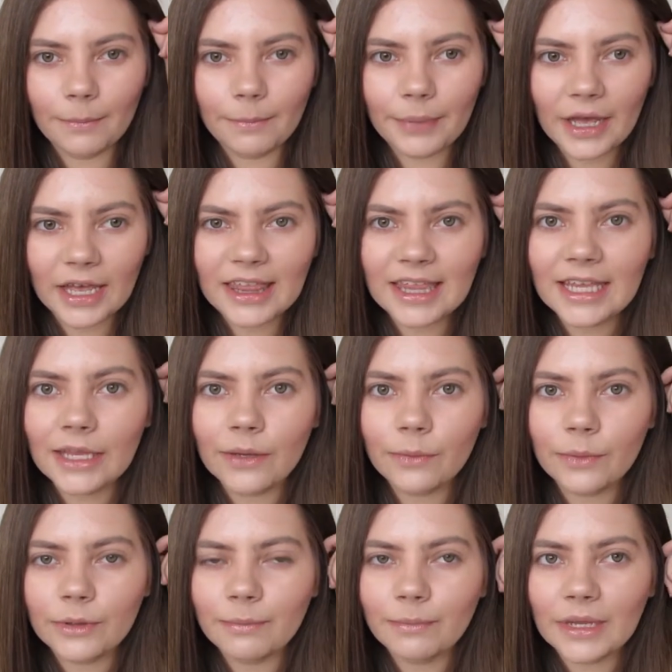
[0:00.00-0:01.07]
But I think it
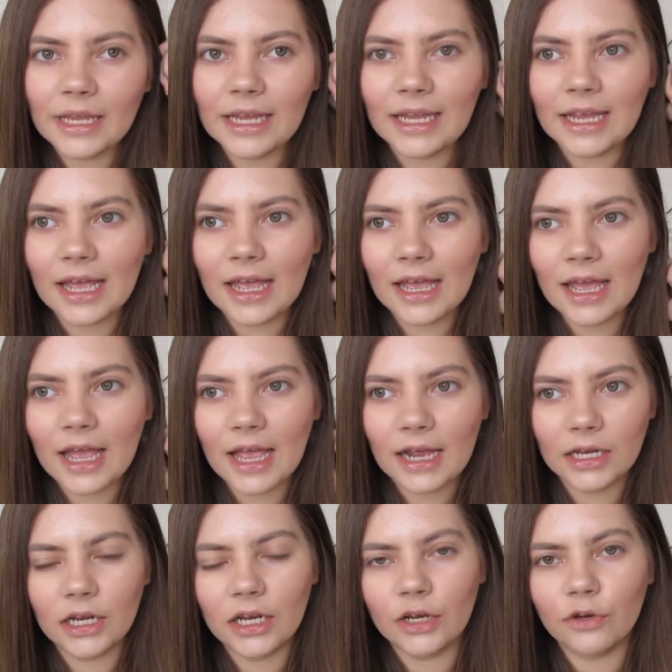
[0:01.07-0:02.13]
would be
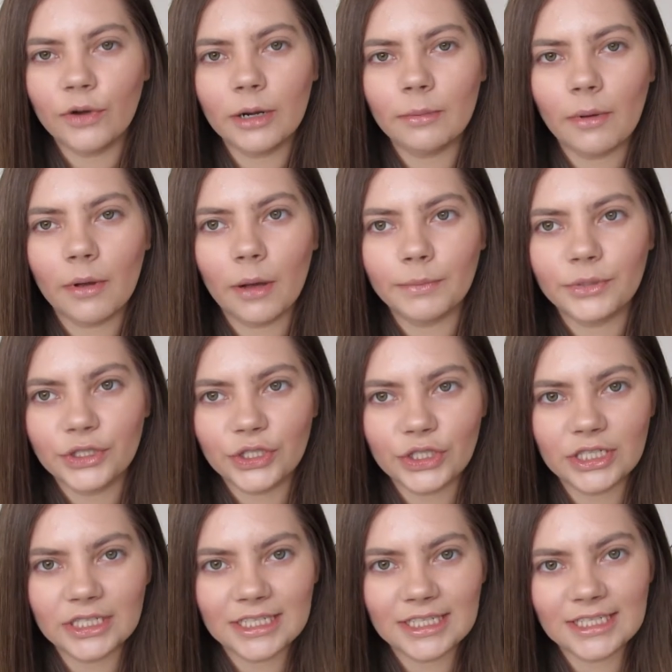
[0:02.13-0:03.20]
an incredible
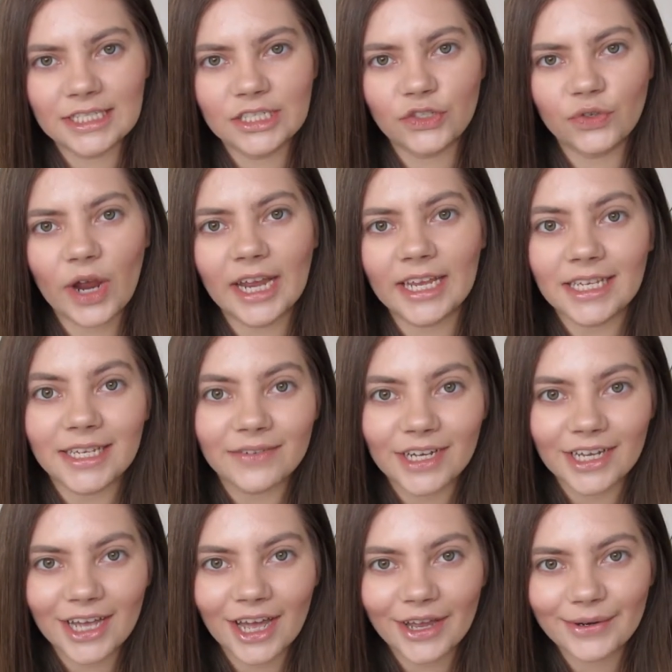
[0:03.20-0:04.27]
opportunity to try and give it
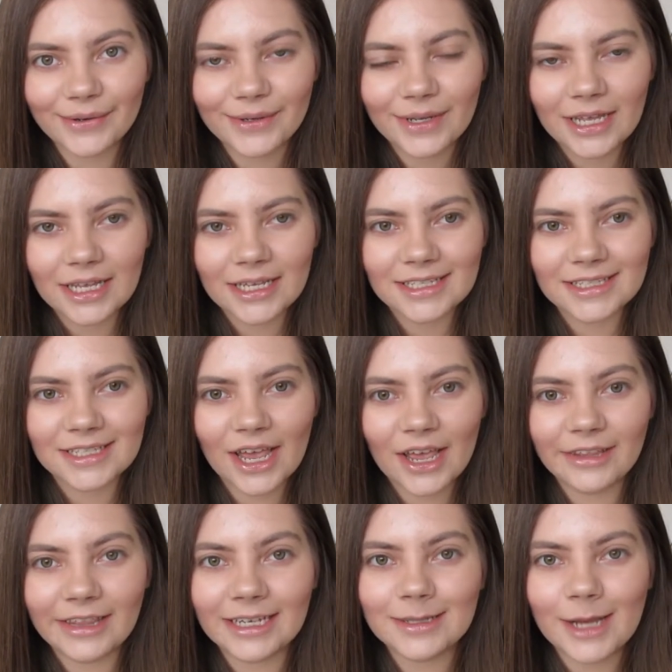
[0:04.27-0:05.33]
a go.
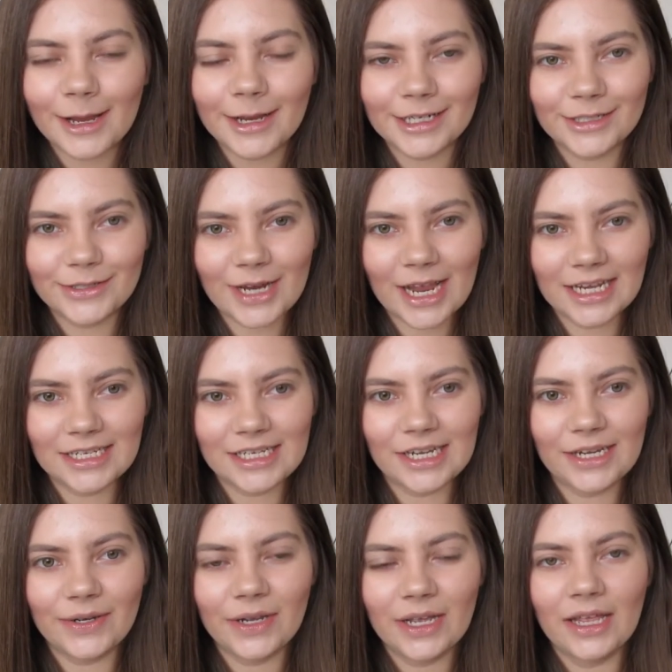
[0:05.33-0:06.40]
So that's what I'm going to try and
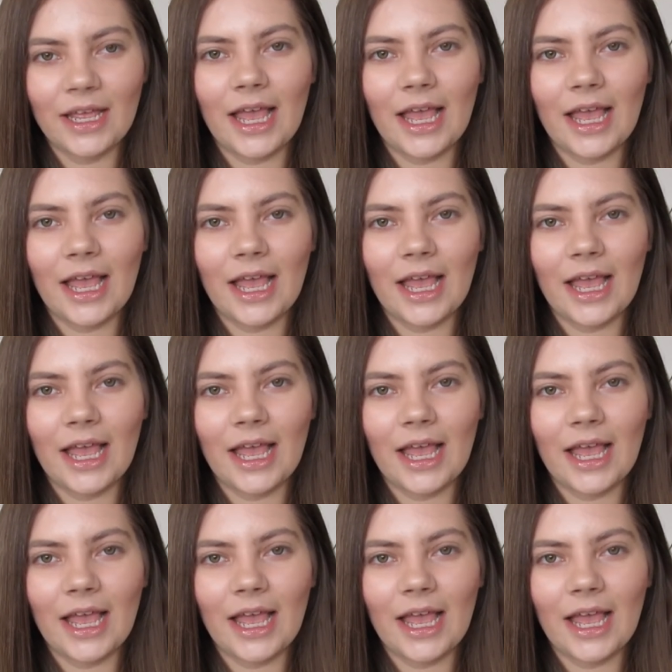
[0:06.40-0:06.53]
do.